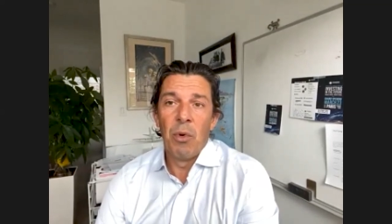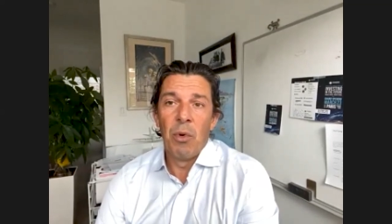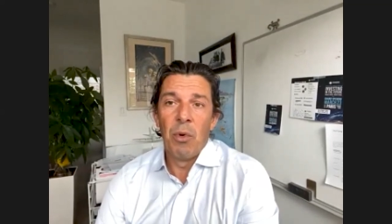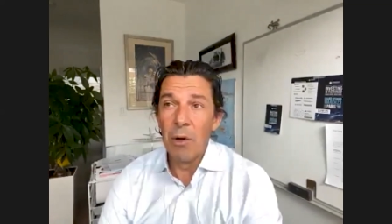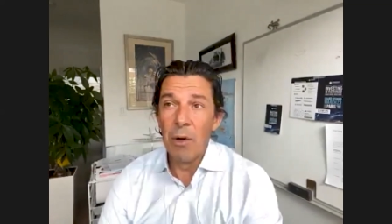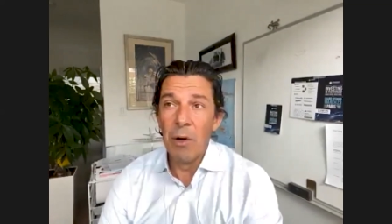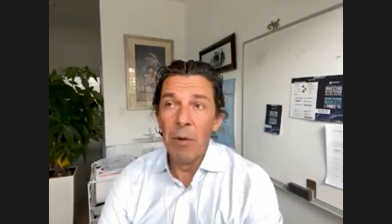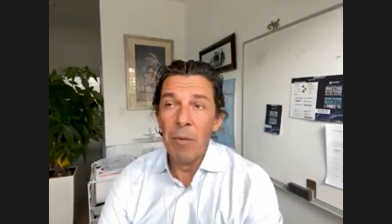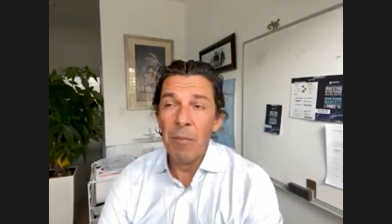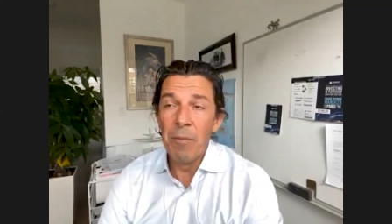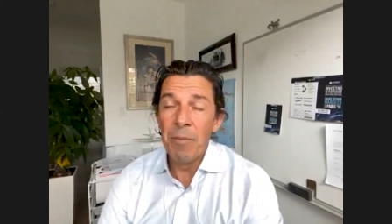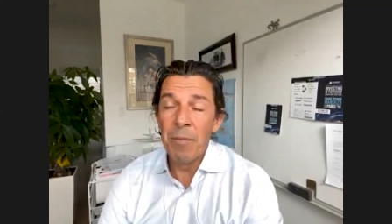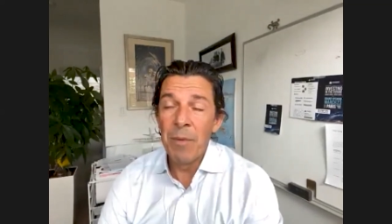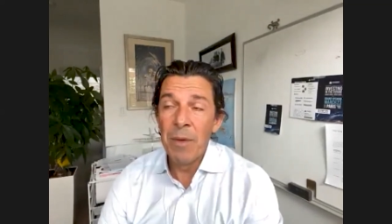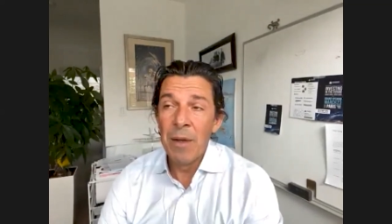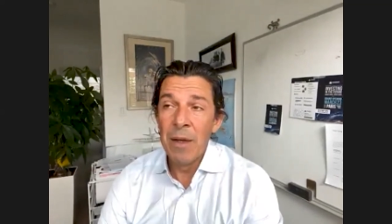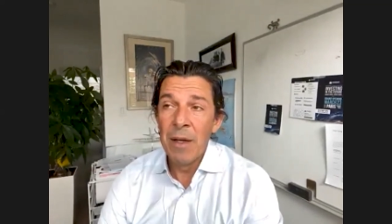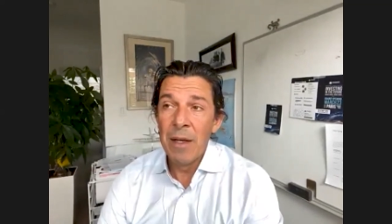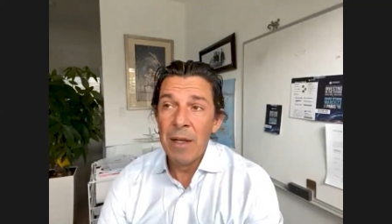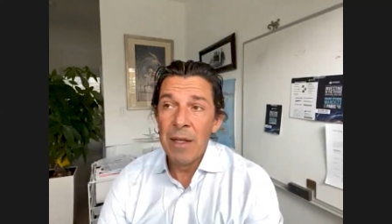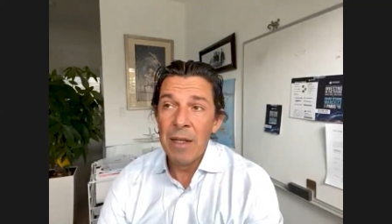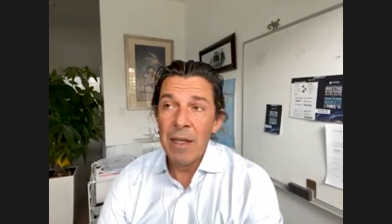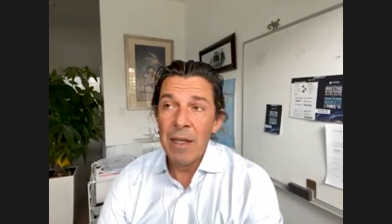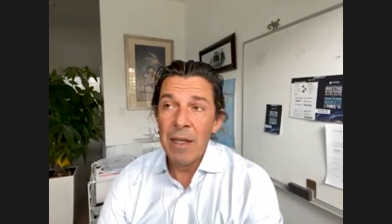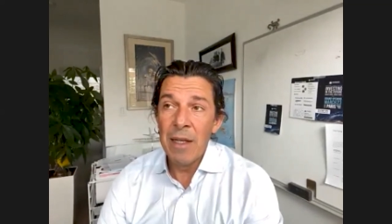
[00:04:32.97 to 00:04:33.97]
So
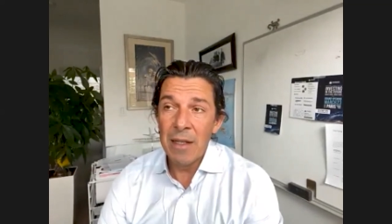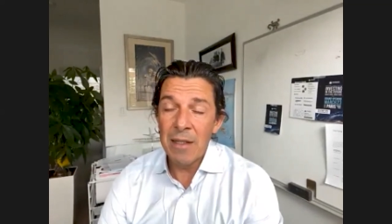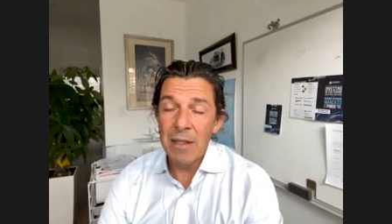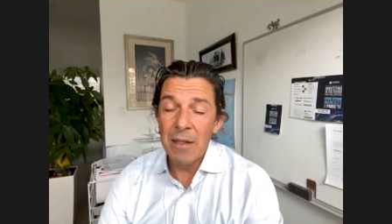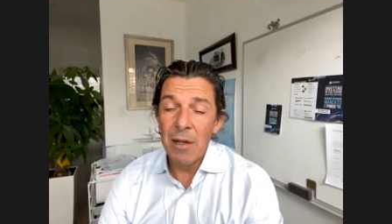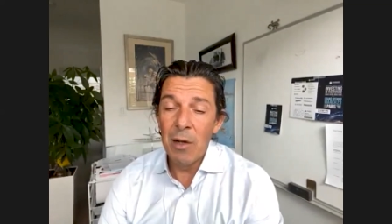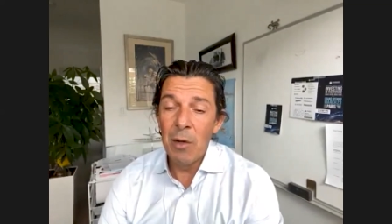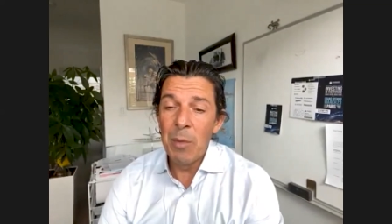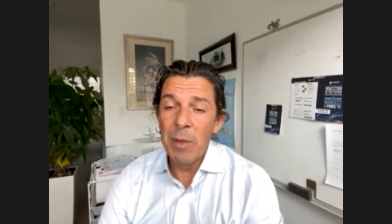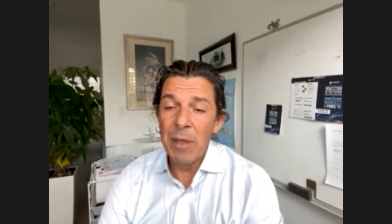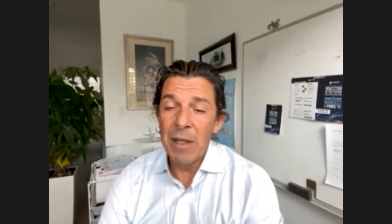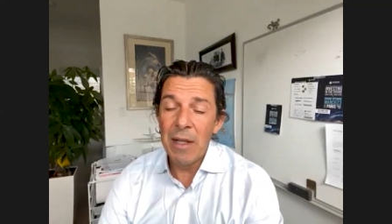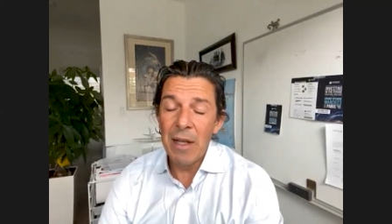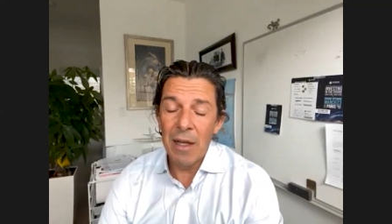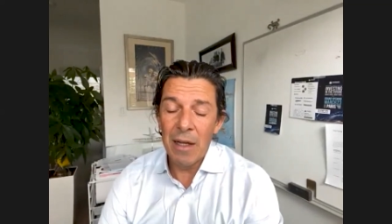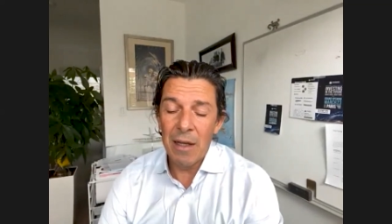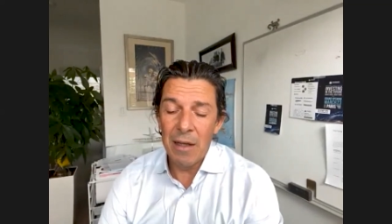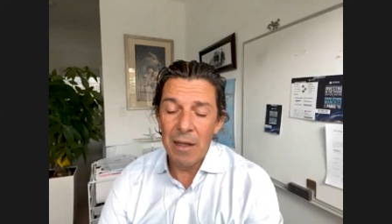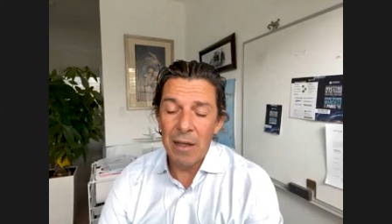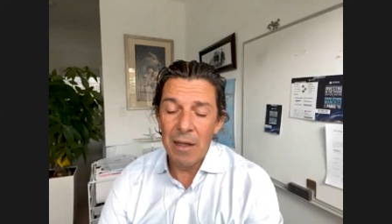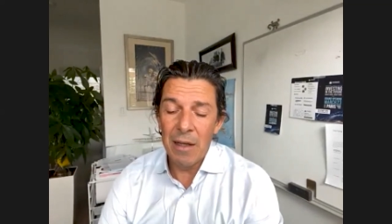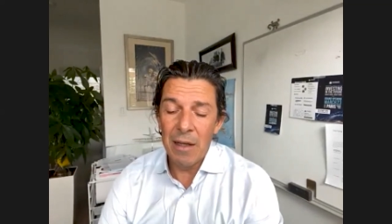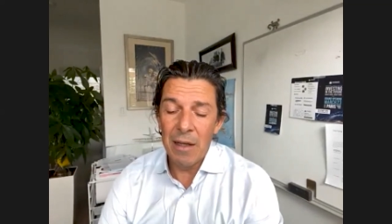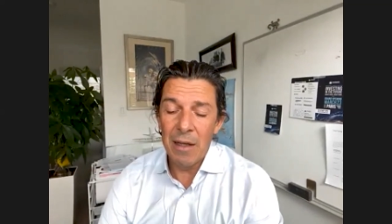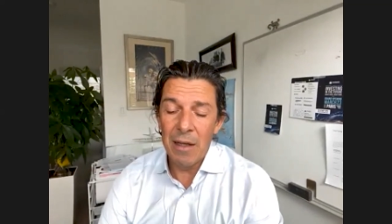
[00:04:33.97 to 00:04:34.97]
yes, a little bit
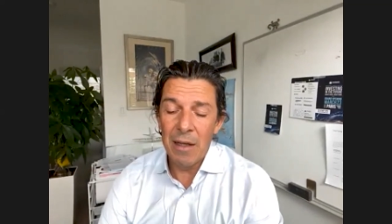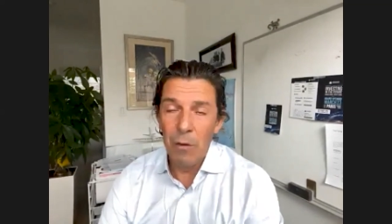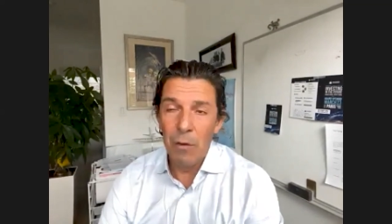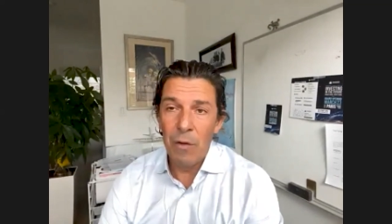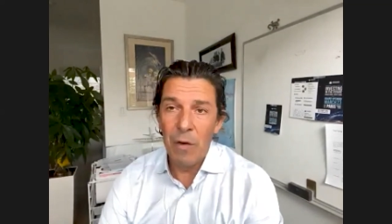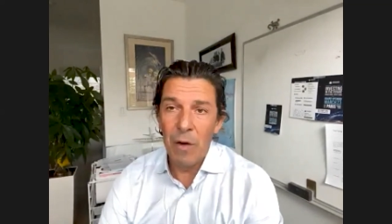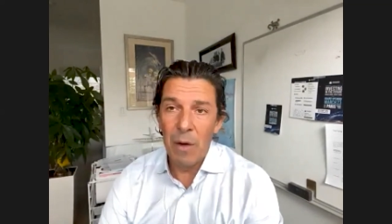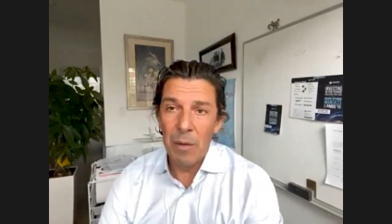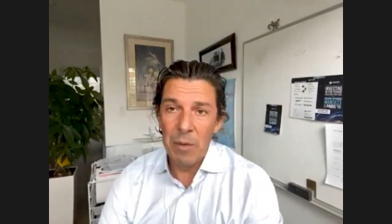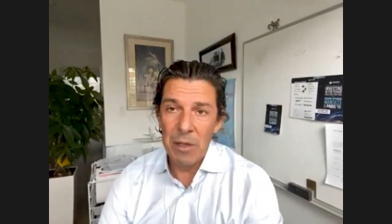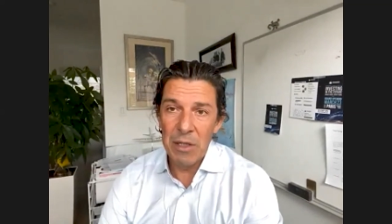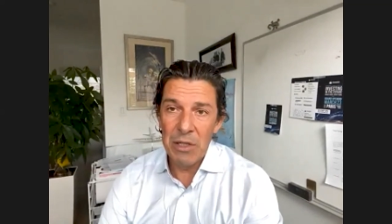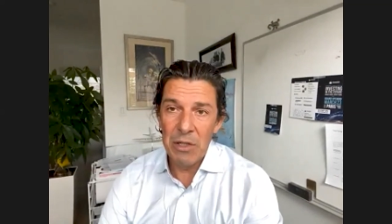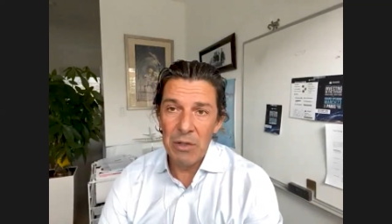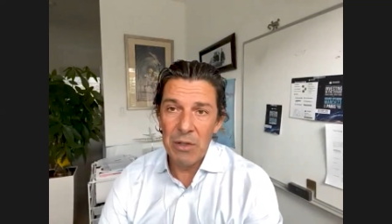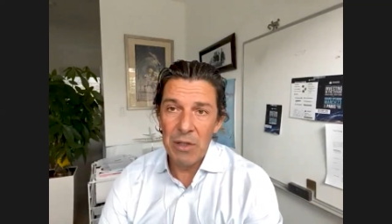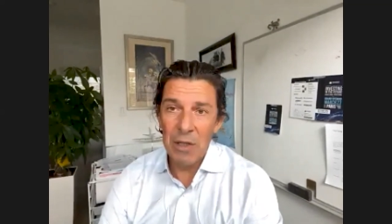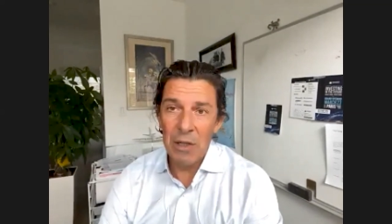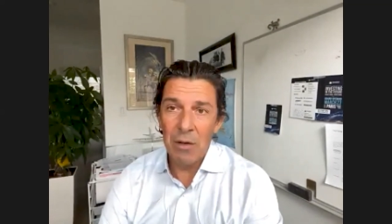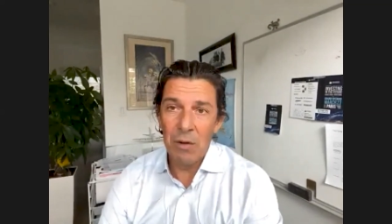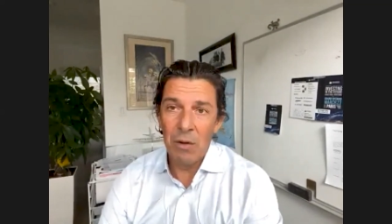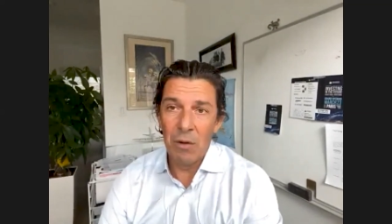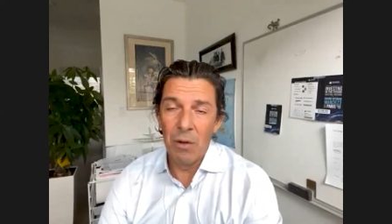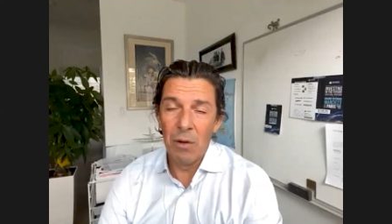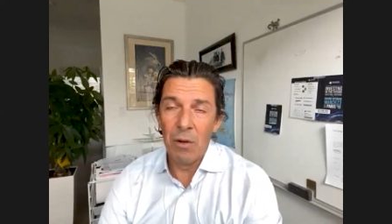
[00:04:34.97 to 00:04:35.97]
like in the
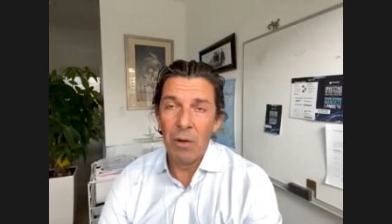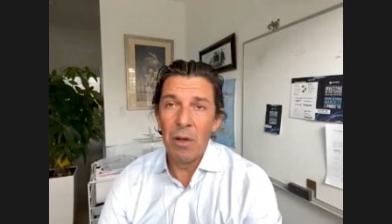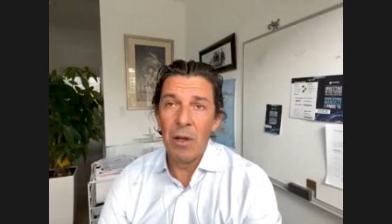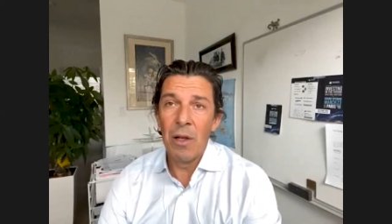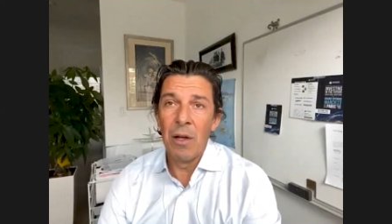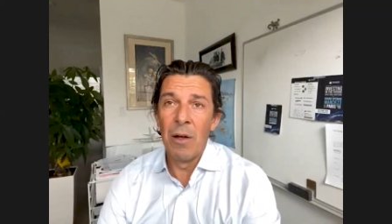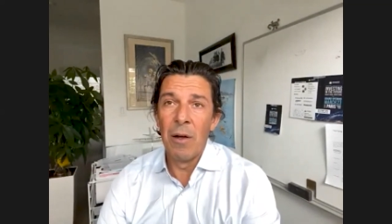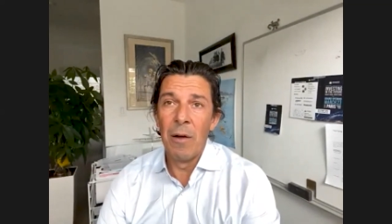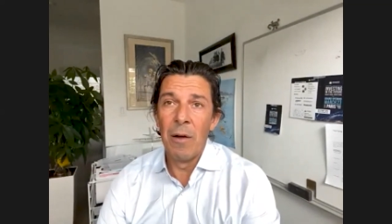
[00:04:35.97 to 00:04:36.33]
pharmaceutical